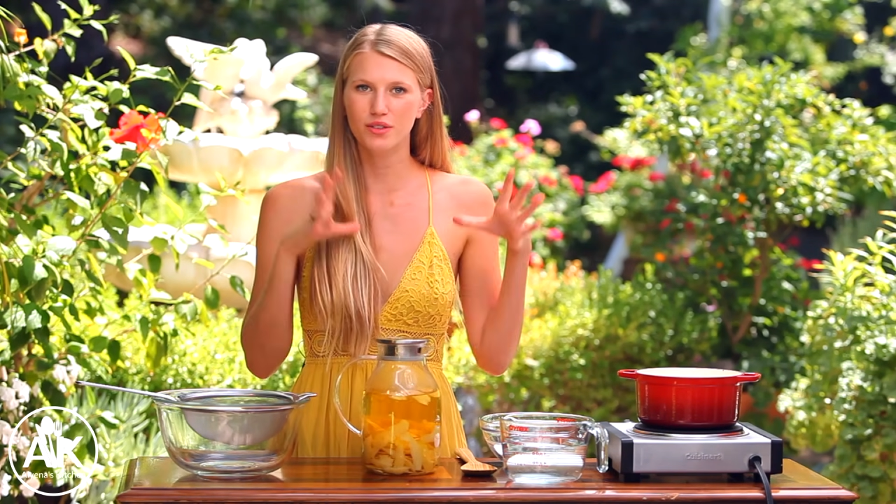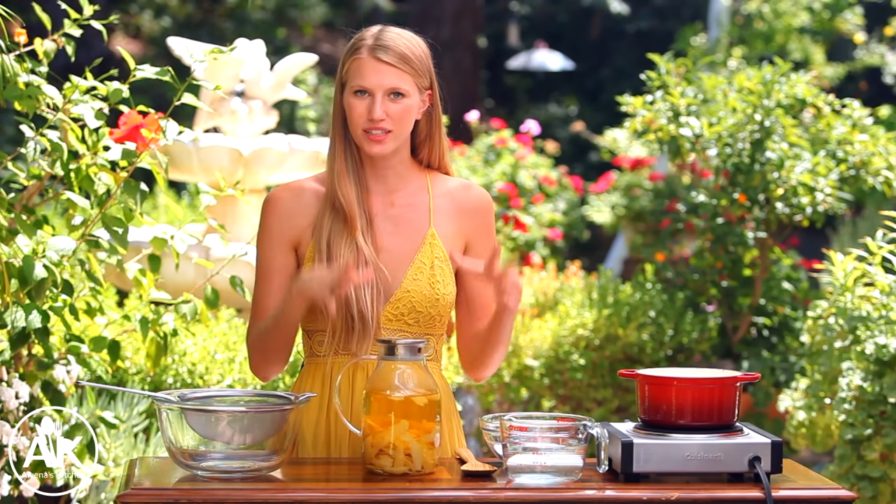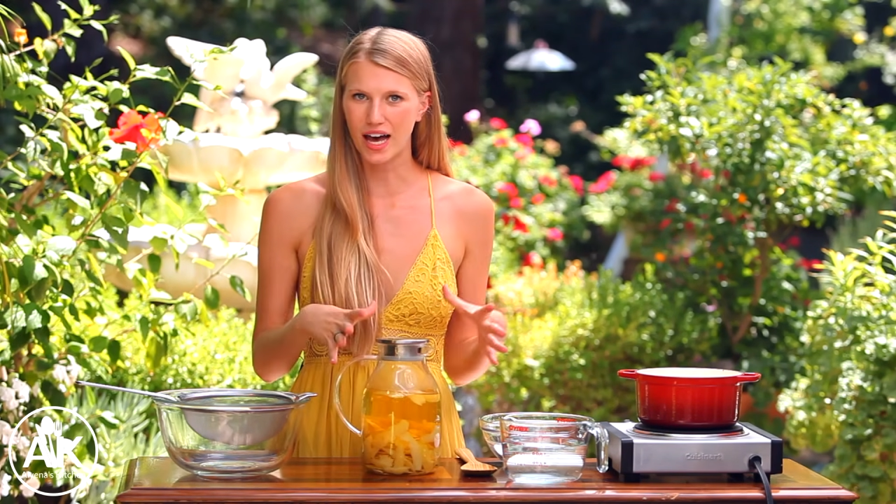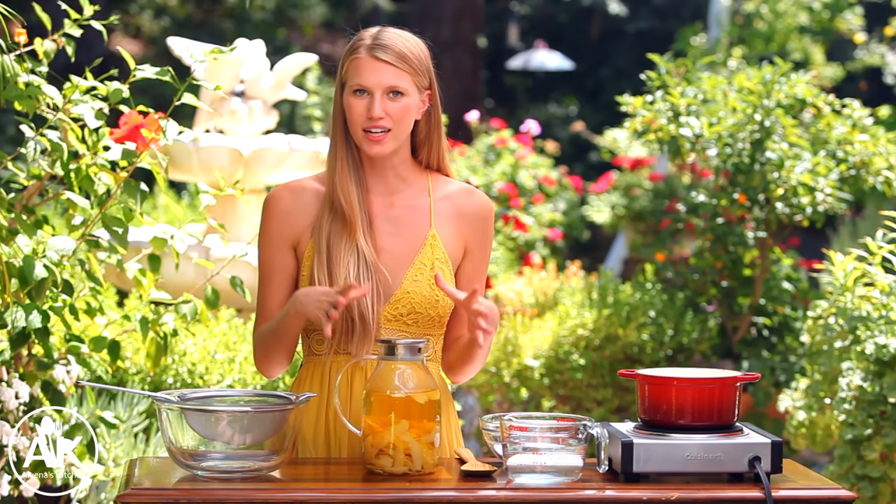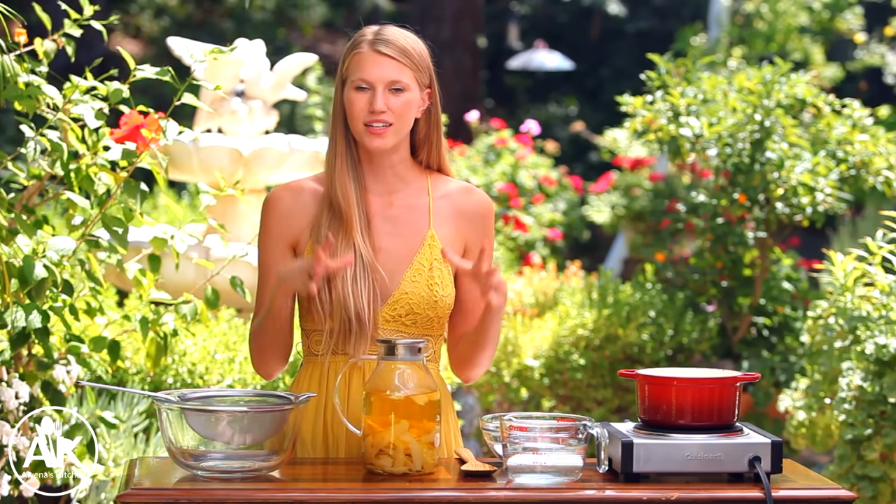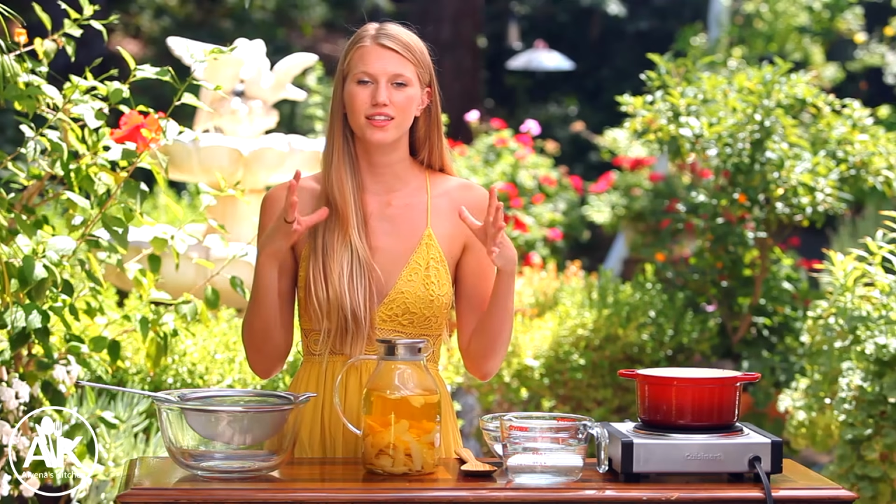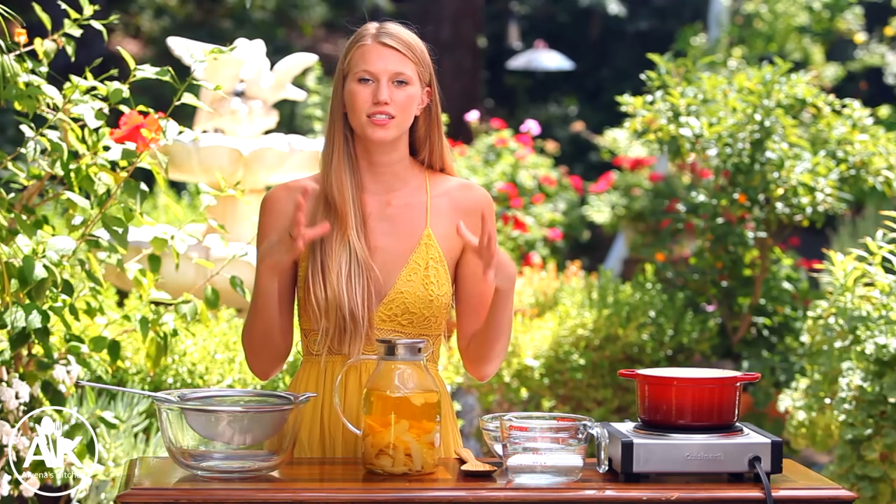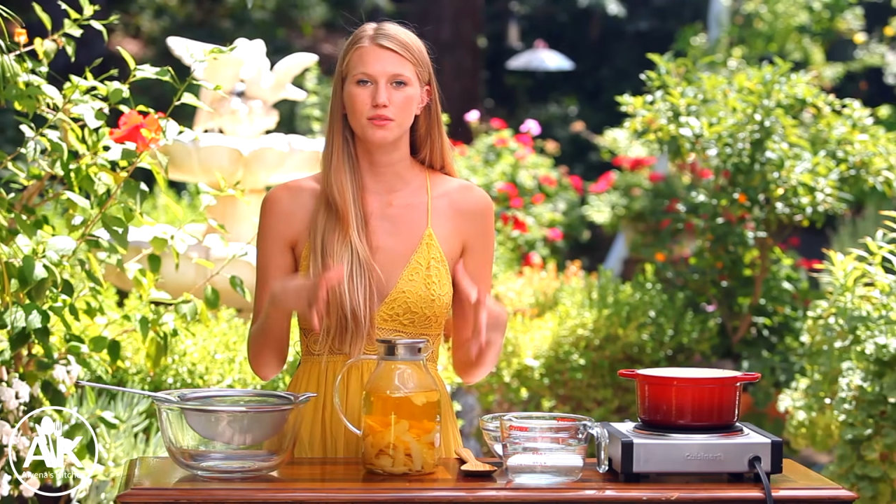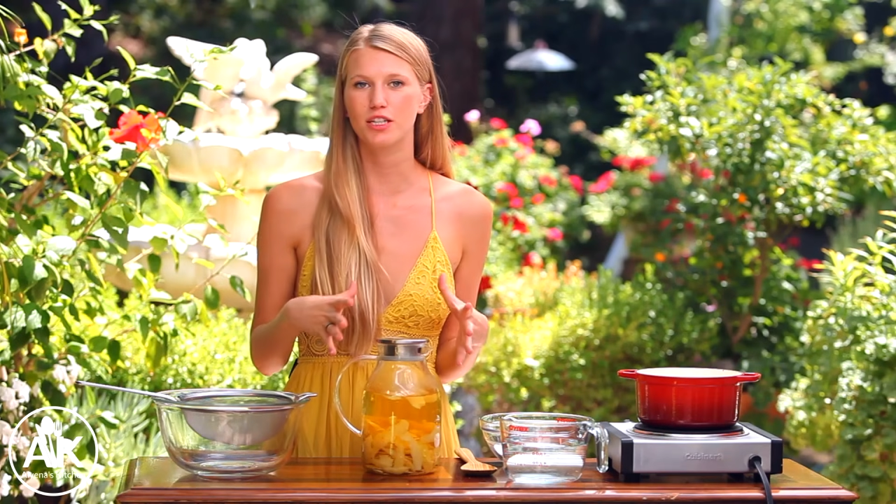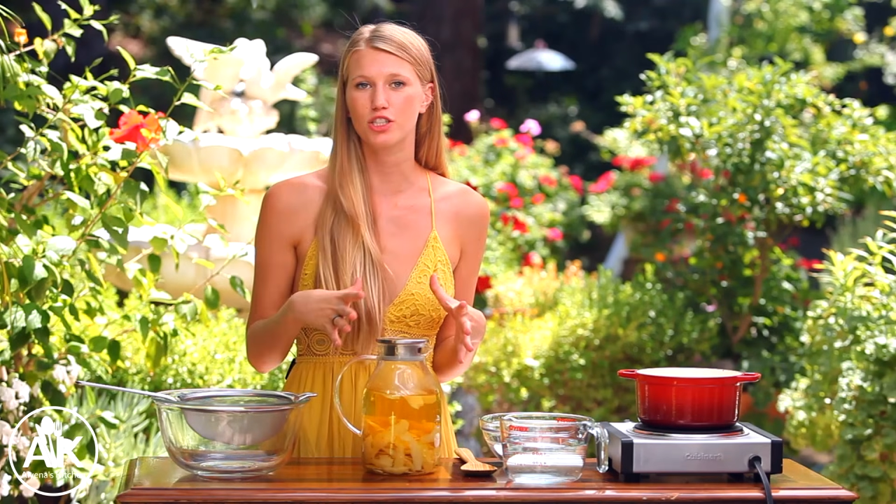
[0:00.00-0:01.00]
let
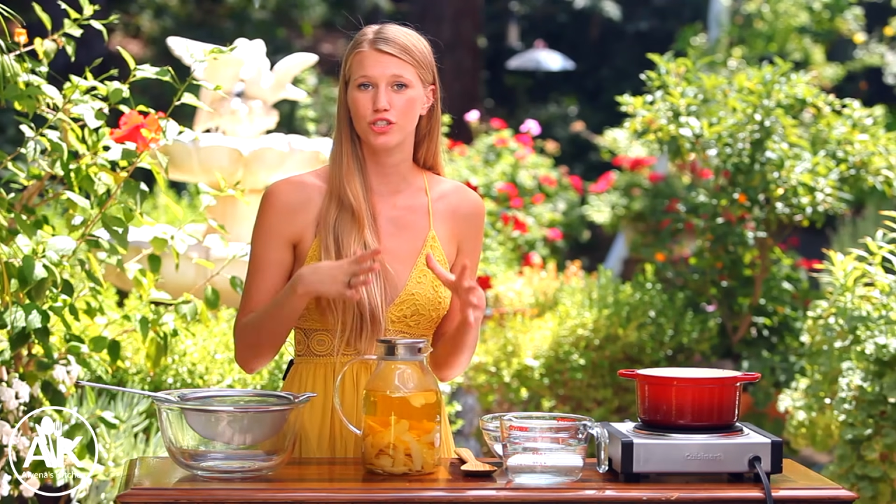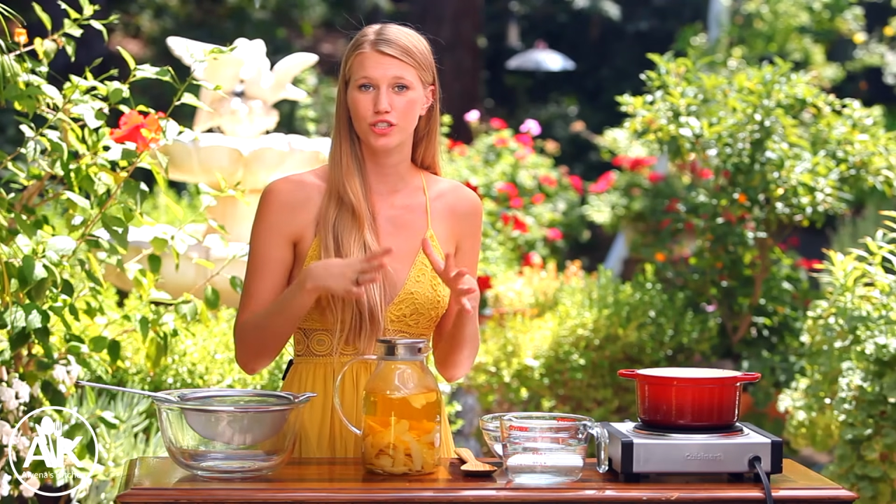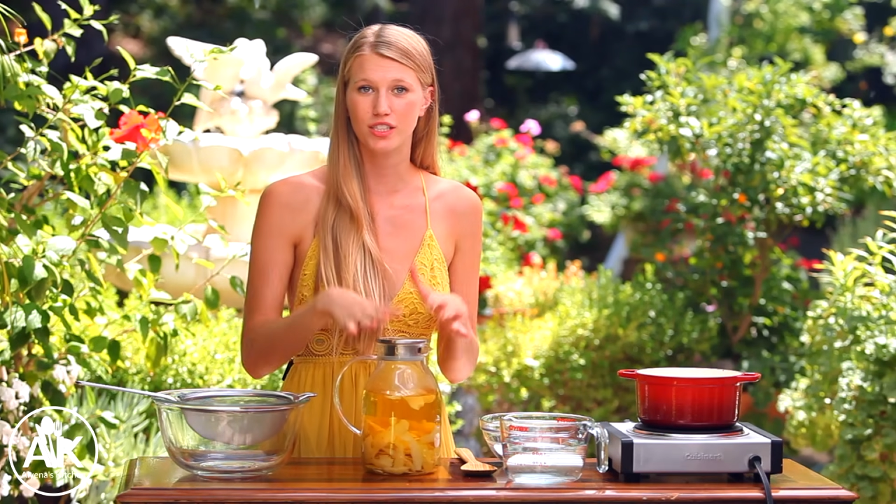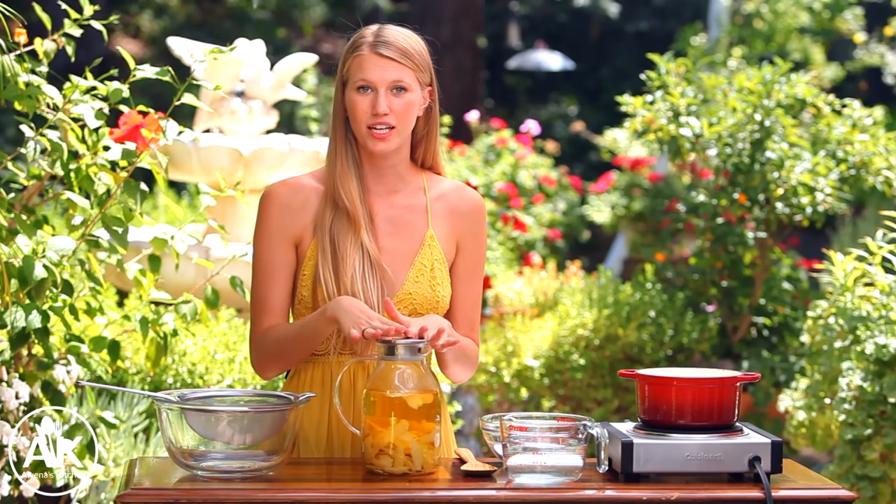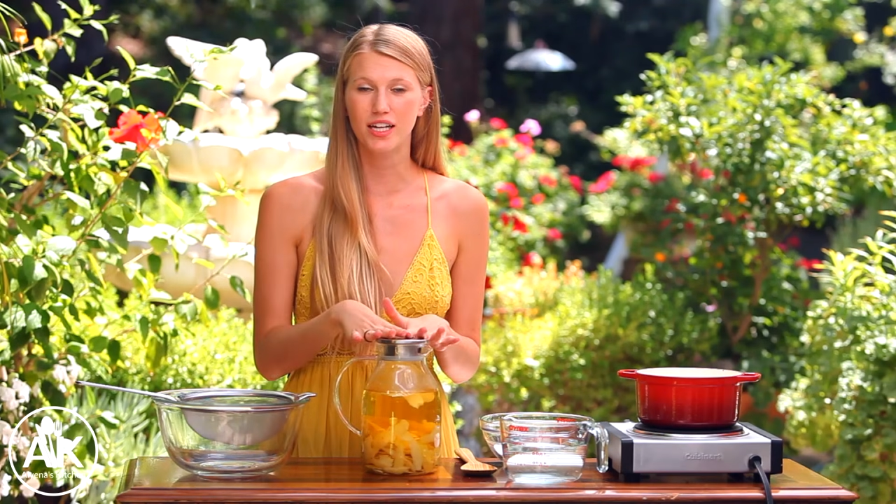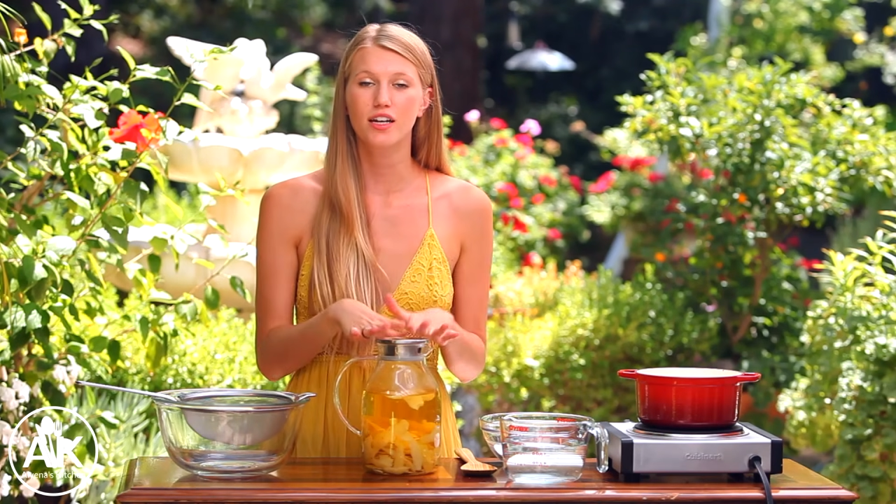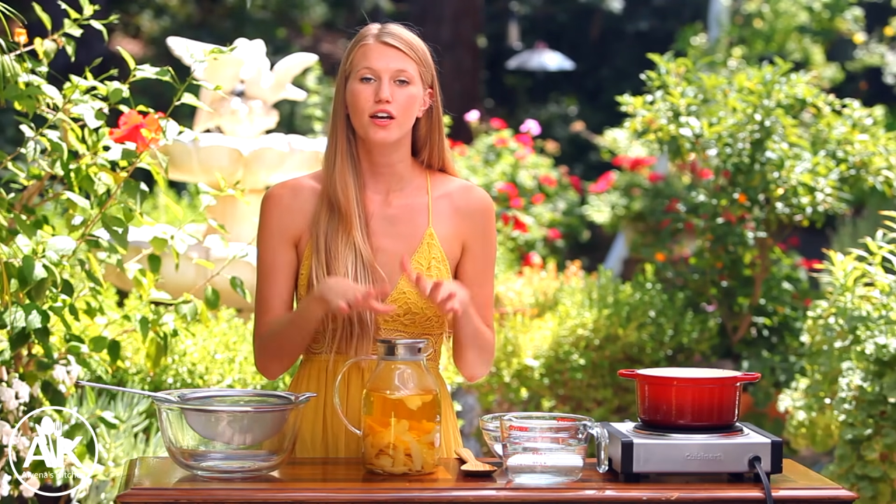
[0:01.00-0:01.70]
this mixture sit,